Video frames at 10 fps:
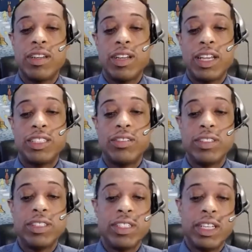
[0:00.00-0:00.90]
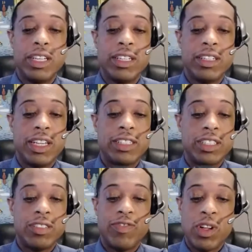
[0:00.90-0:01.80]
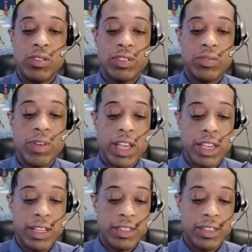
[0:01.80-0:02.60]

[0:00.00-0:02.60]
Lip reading: as you can see, it just folds away,